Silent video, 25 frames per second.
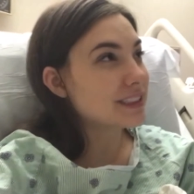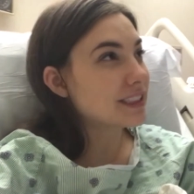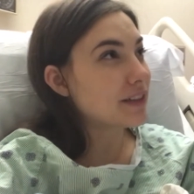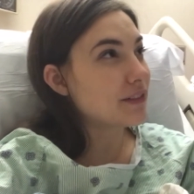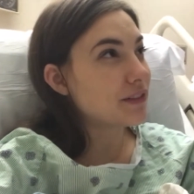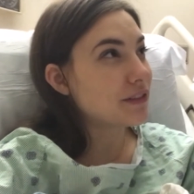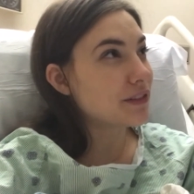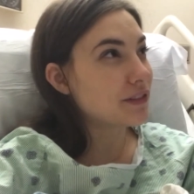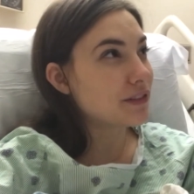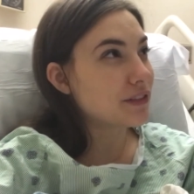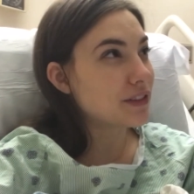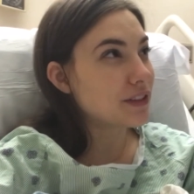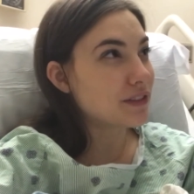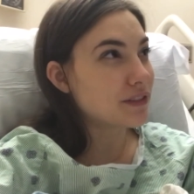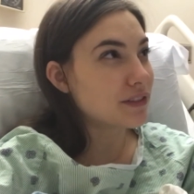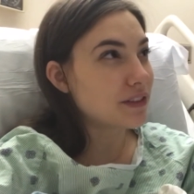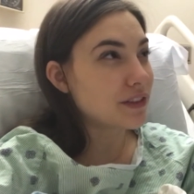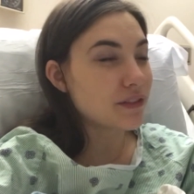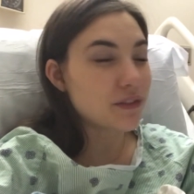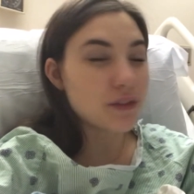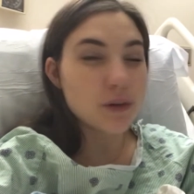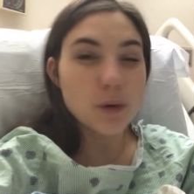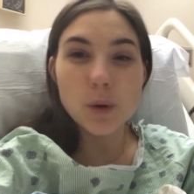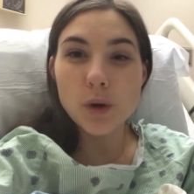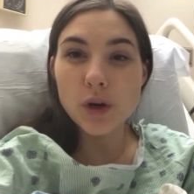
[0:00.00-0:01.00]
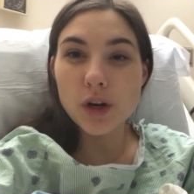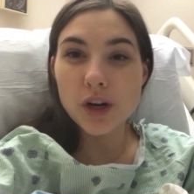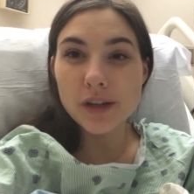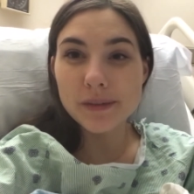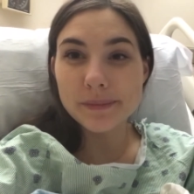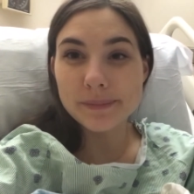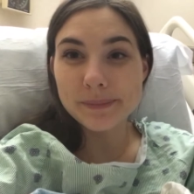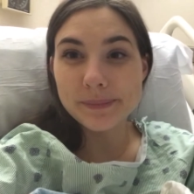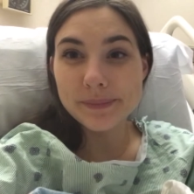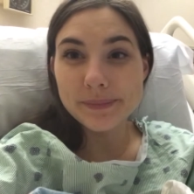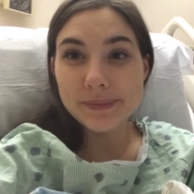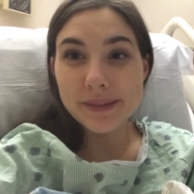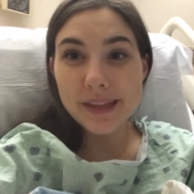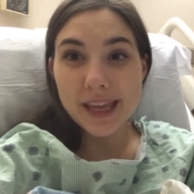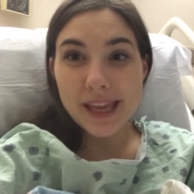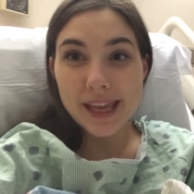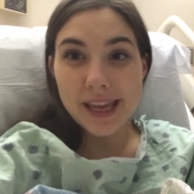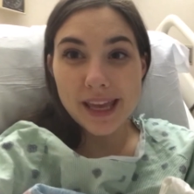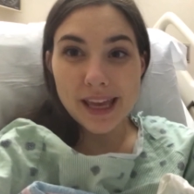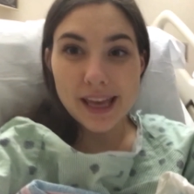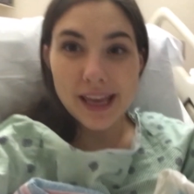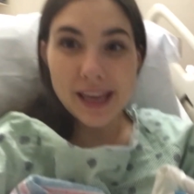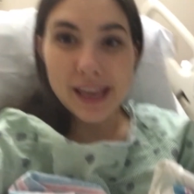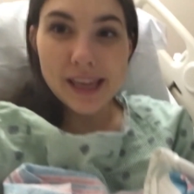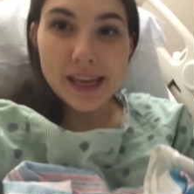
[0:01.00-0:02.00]
7.54
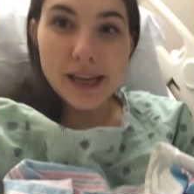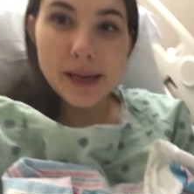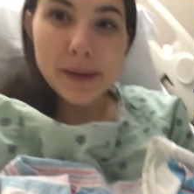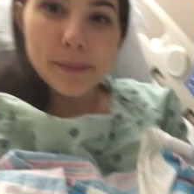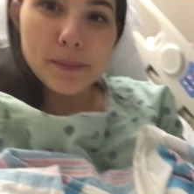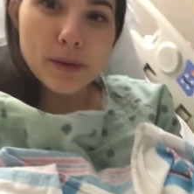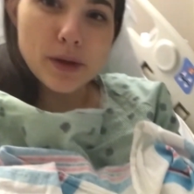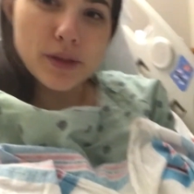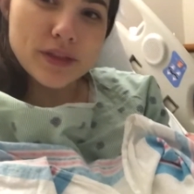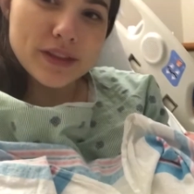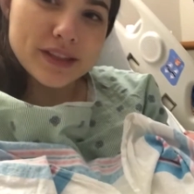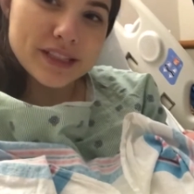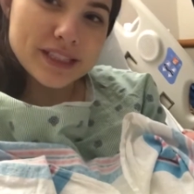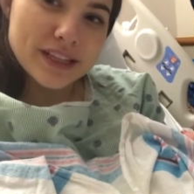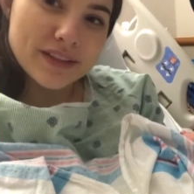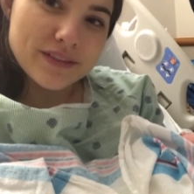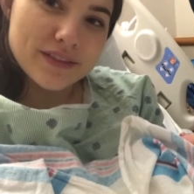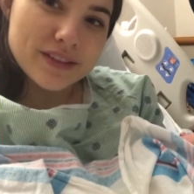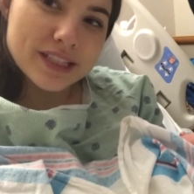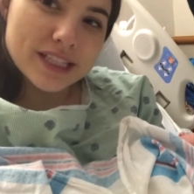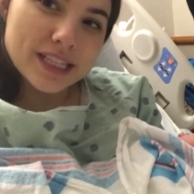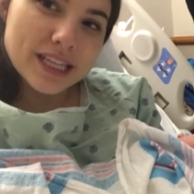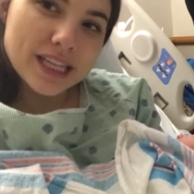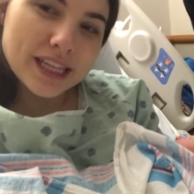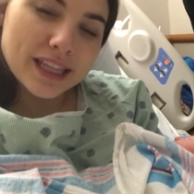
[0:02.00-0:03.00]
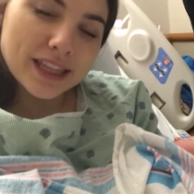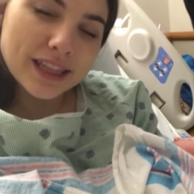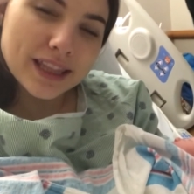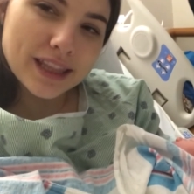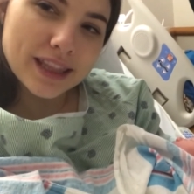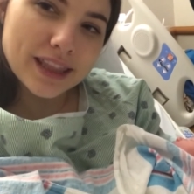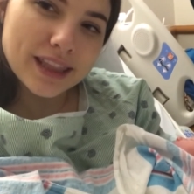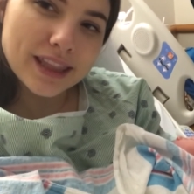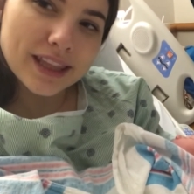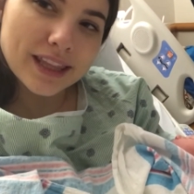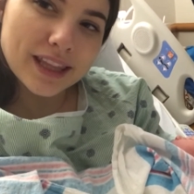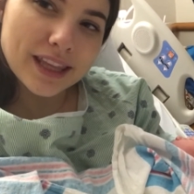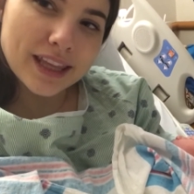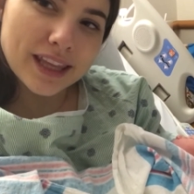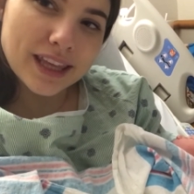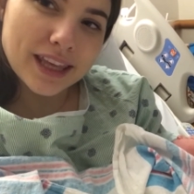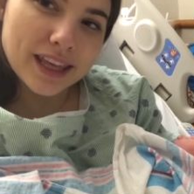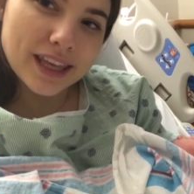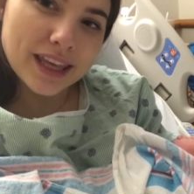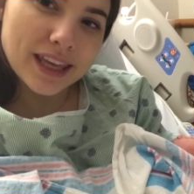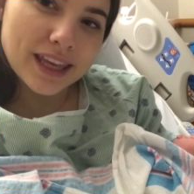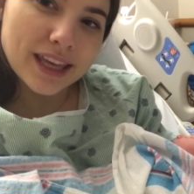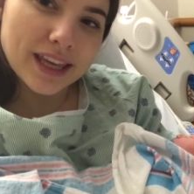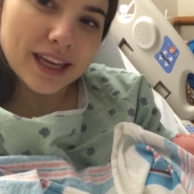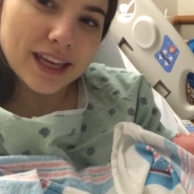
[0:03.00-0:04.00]
a.m. on the 17th.
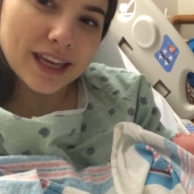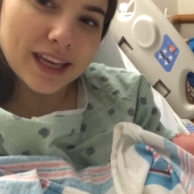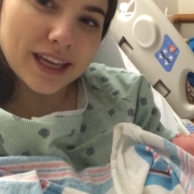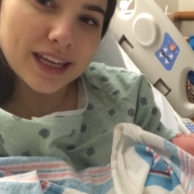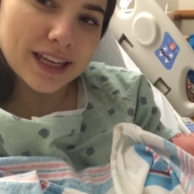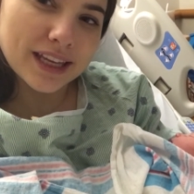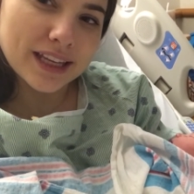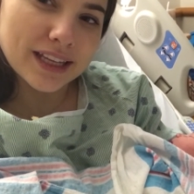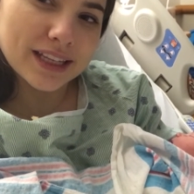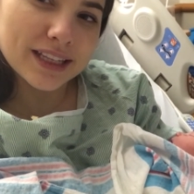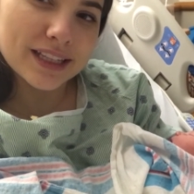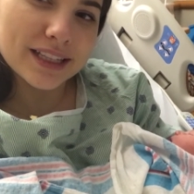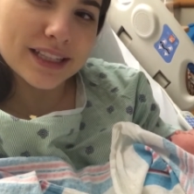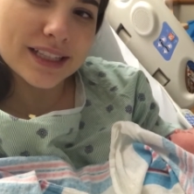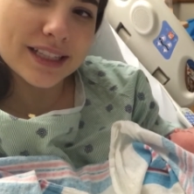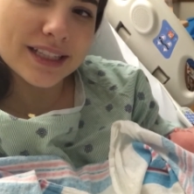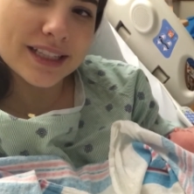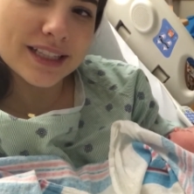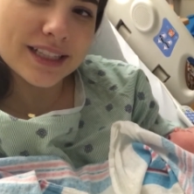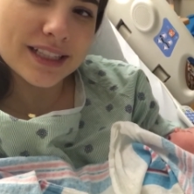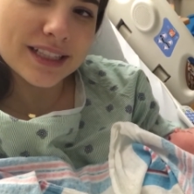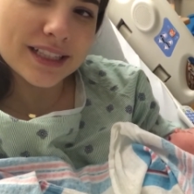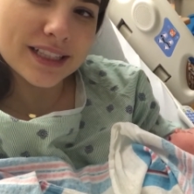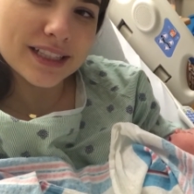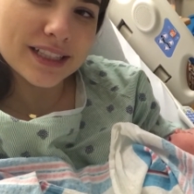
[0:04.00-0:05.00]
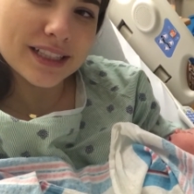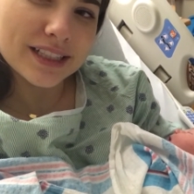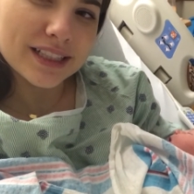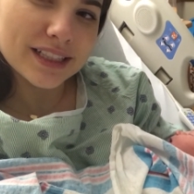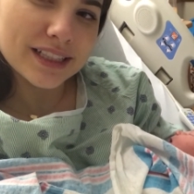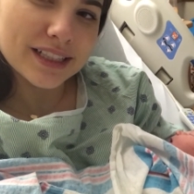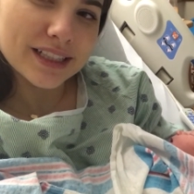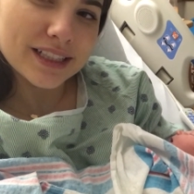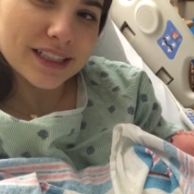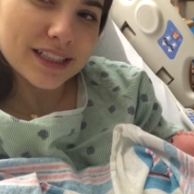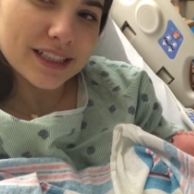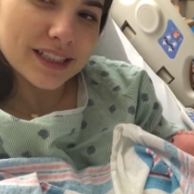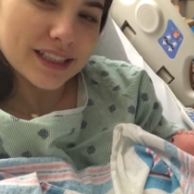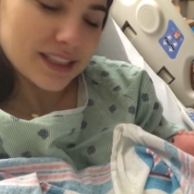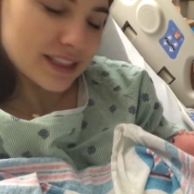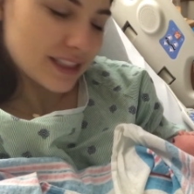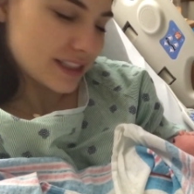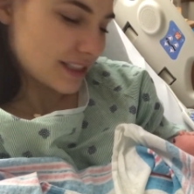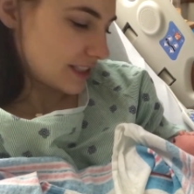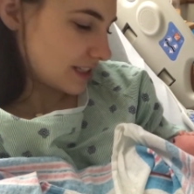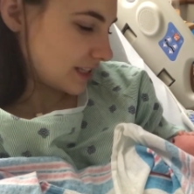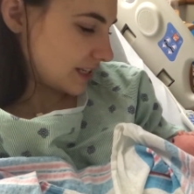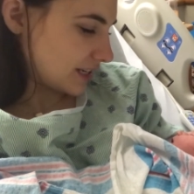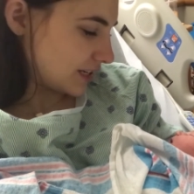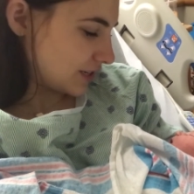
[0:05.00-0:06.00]
And
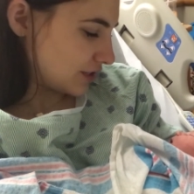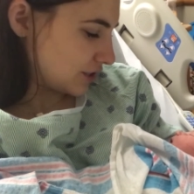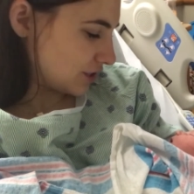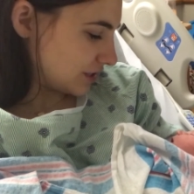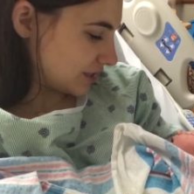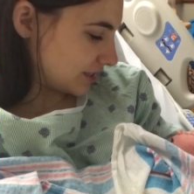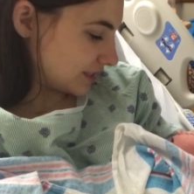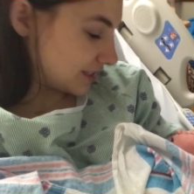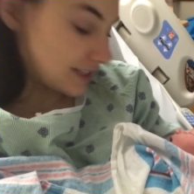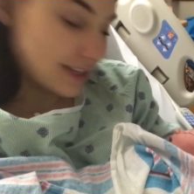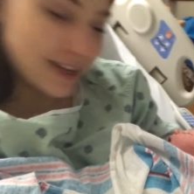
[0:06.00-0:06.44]
he just